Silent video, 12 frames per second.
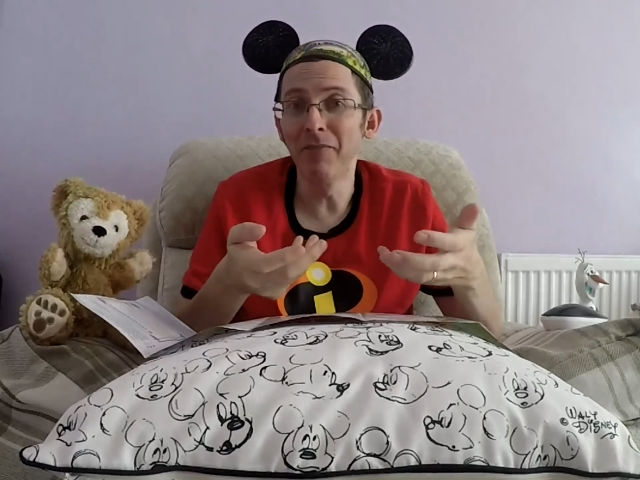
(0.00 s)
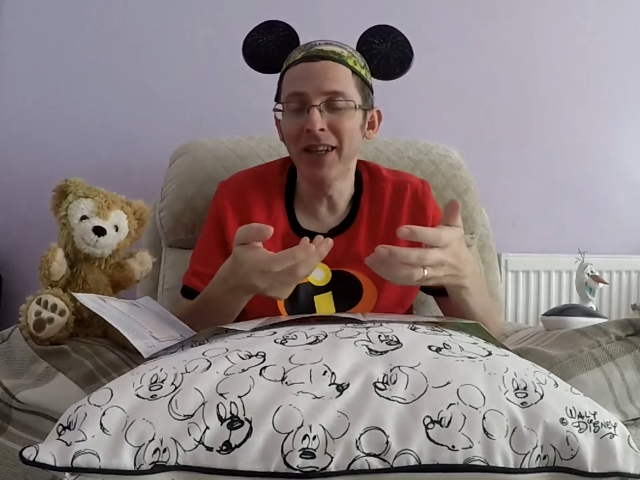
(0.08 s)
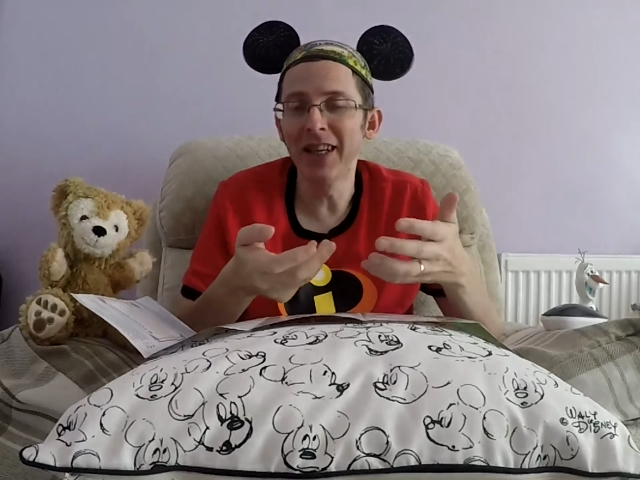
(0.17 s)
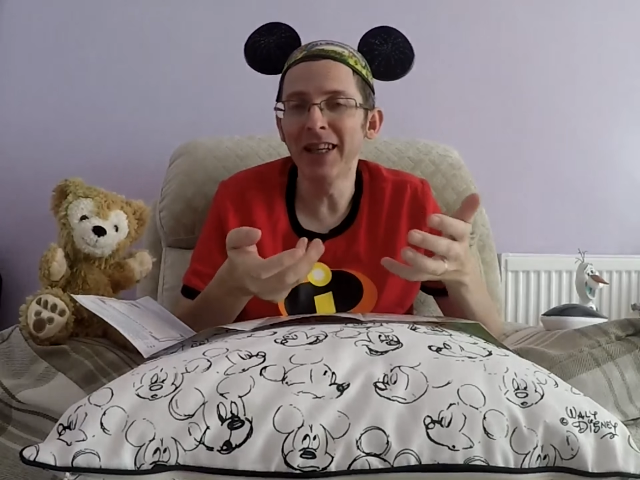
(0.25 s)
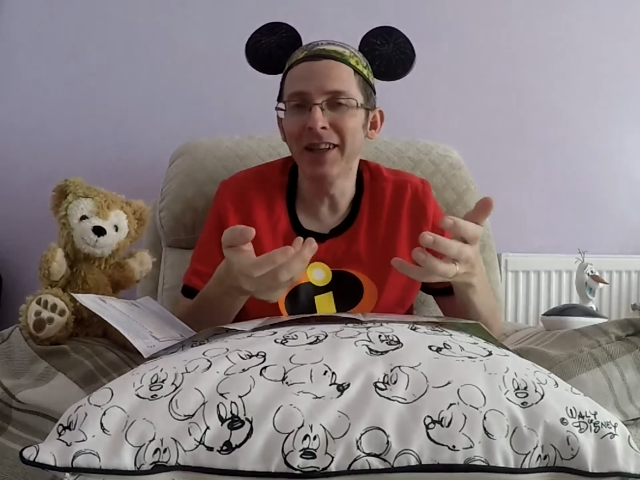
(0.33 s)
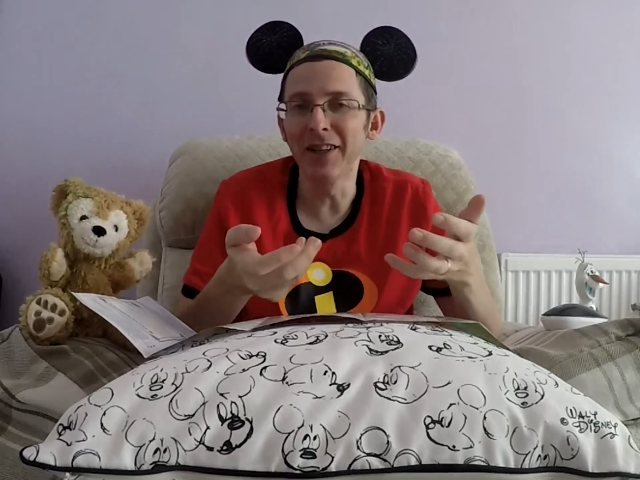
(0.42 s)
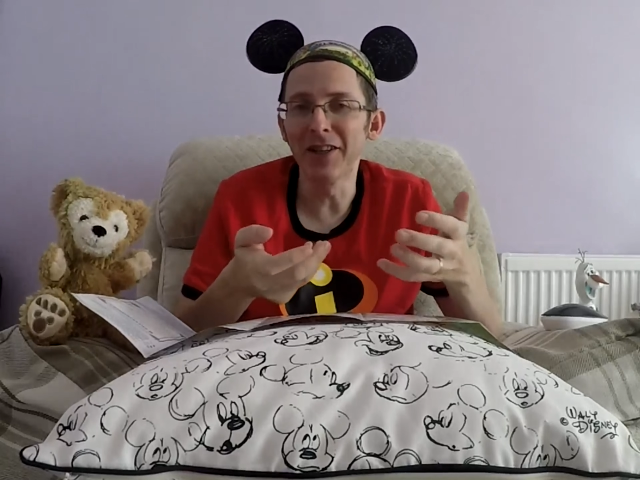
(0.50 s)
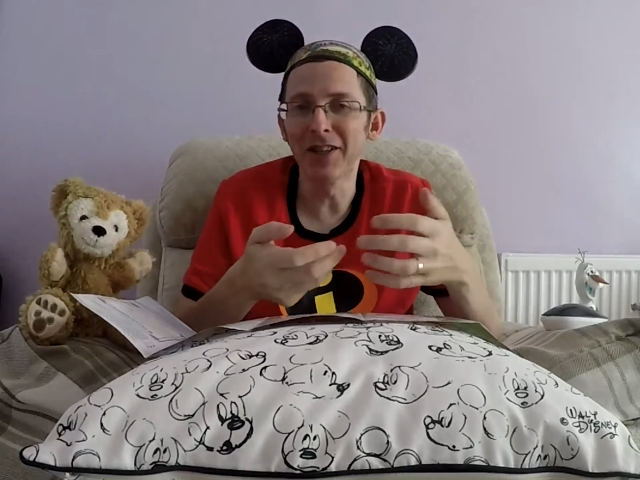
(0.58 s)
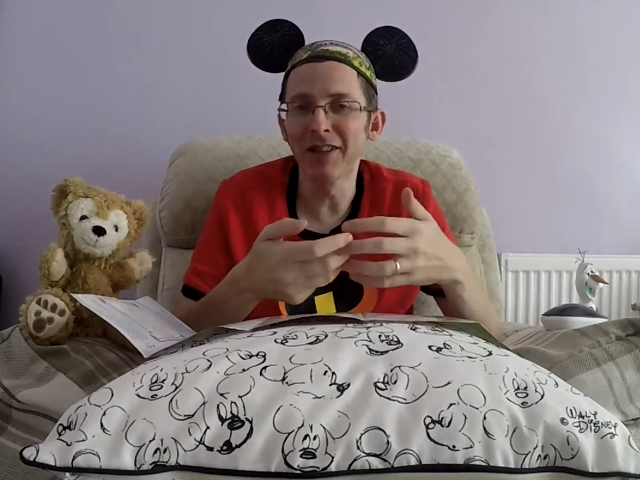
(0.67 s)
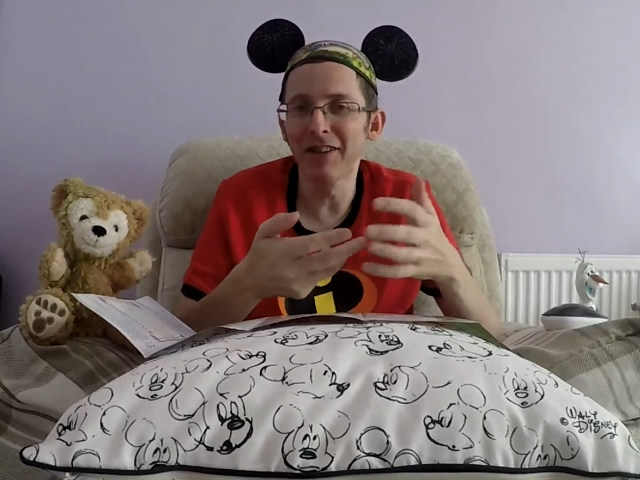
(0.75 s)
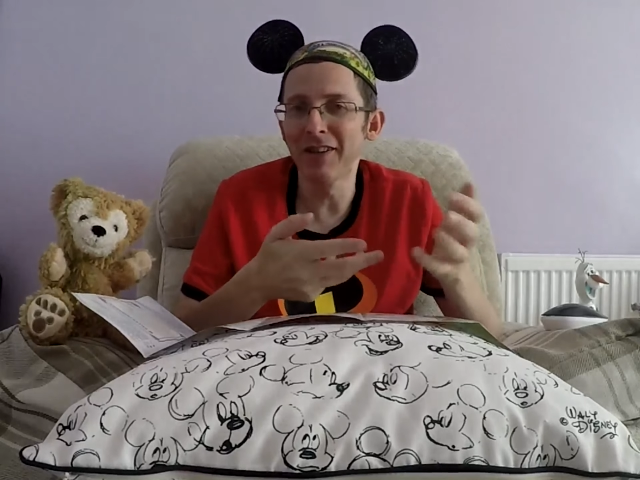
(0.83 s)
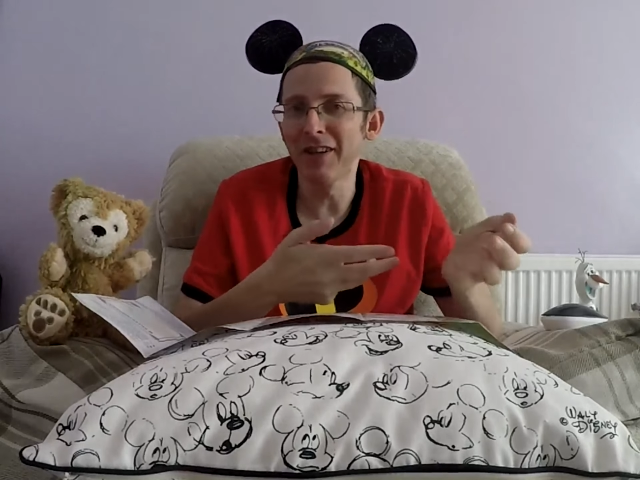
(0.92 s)
English
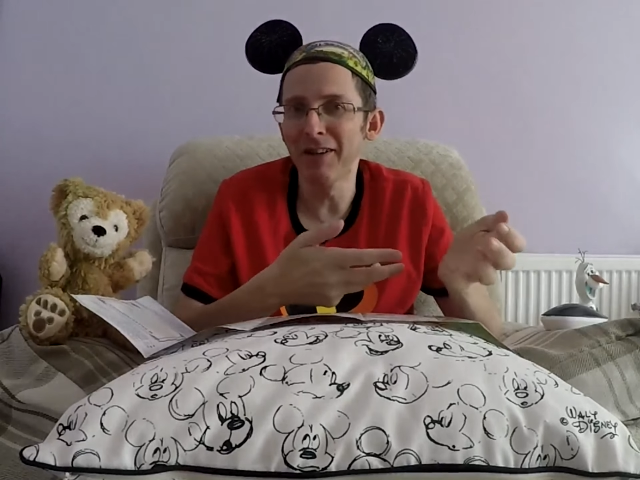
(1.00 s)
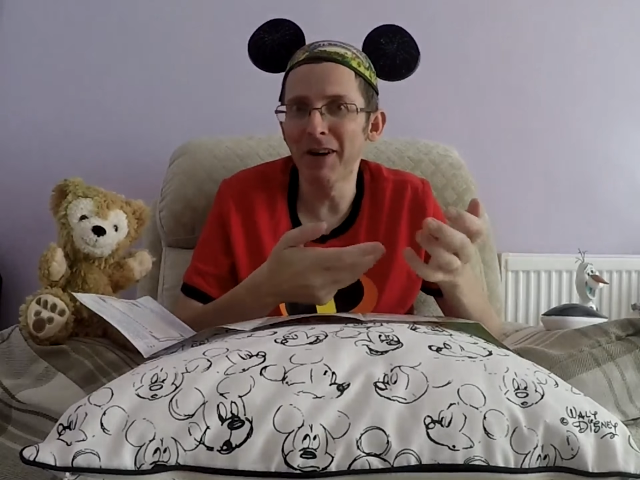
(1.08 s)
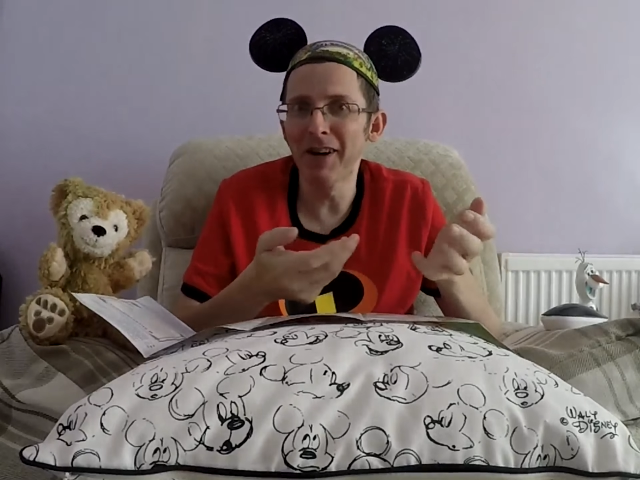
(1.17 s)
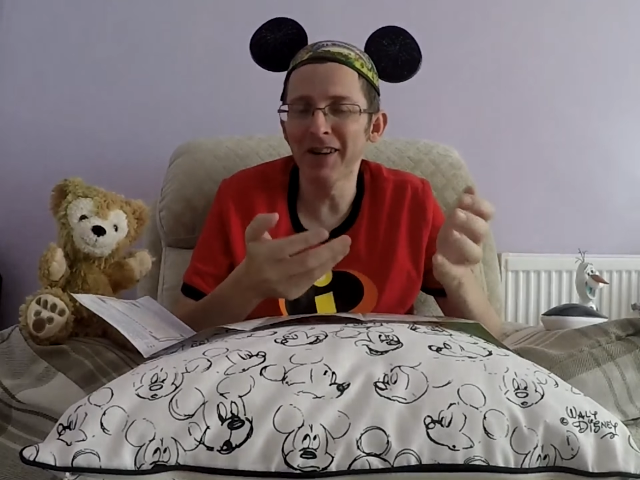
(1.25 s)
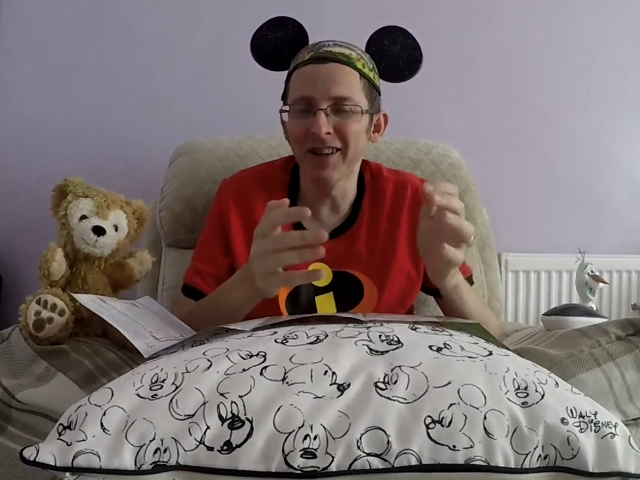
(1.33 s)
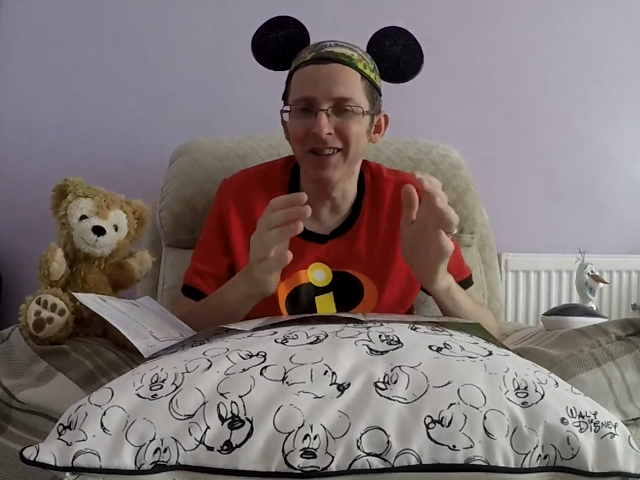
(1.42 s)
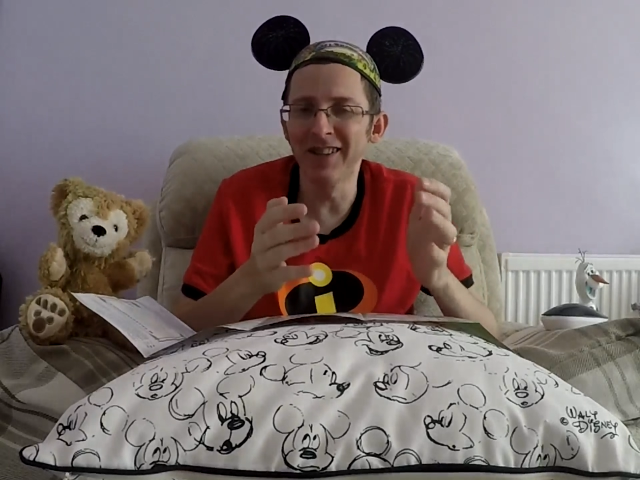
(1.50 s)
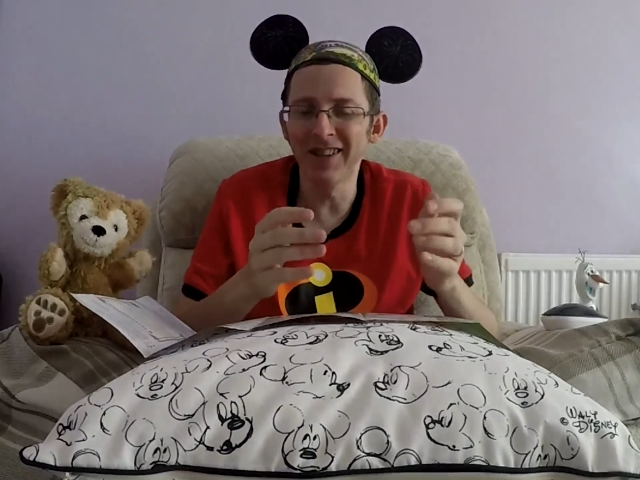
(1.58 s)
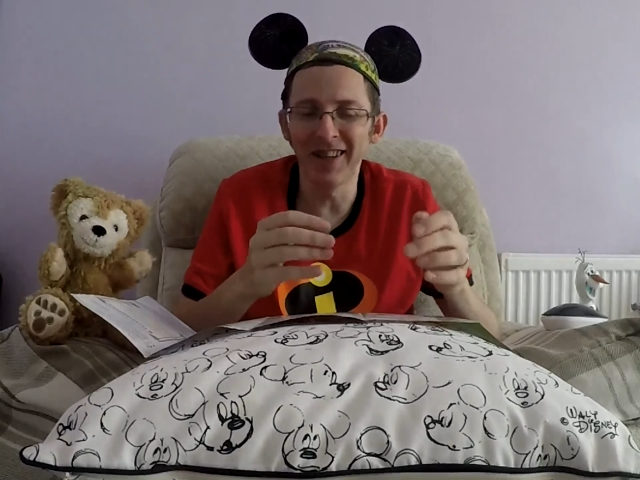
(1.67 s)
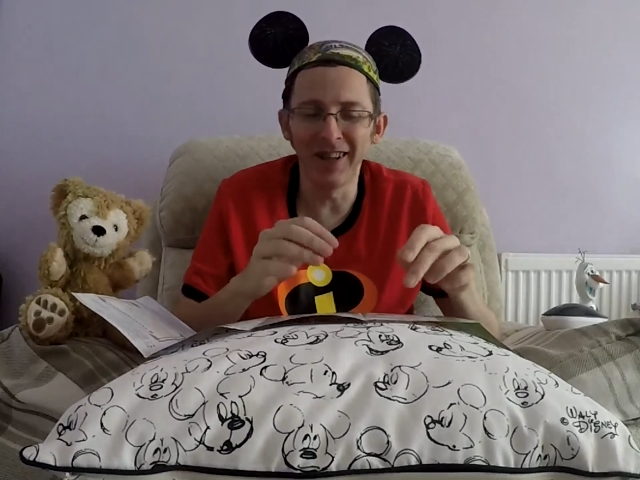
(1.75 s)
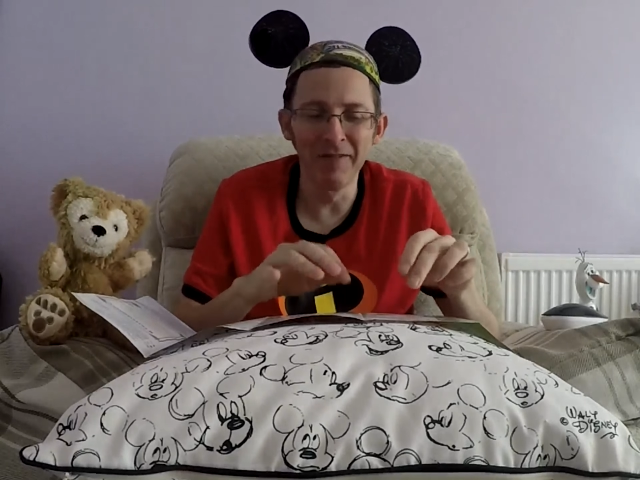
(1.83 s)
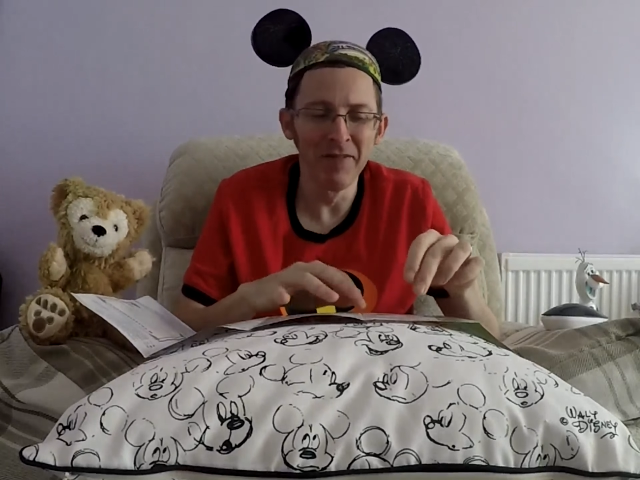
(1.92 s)
and American, you
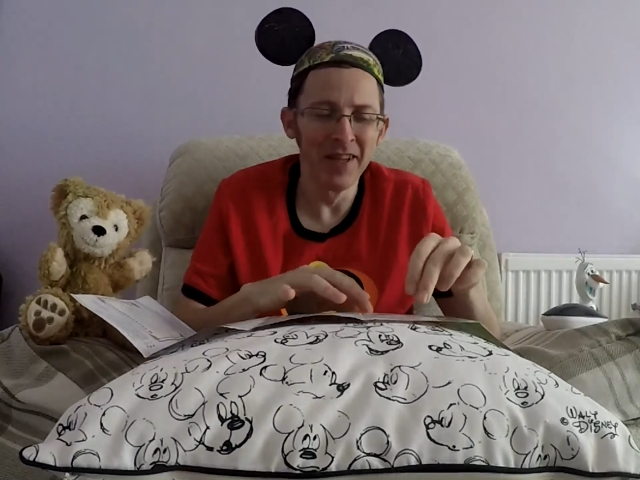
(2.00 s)
know.